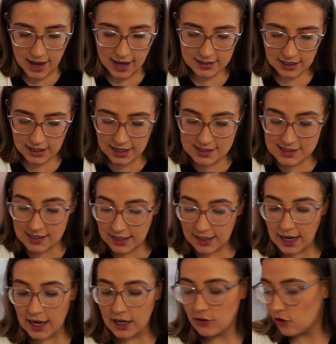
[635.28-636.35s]
And the last thing
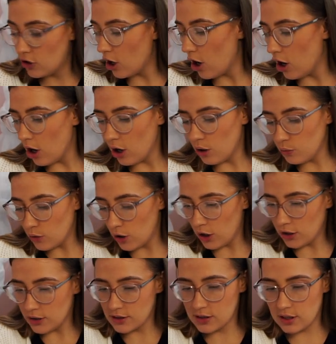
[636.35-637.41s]
I have got
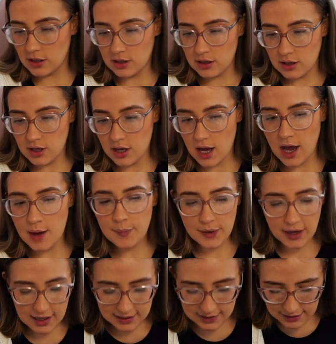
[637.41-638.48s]
was a
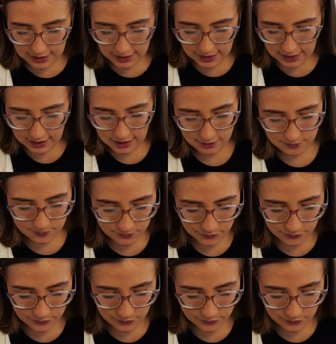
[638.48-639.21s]
blanket.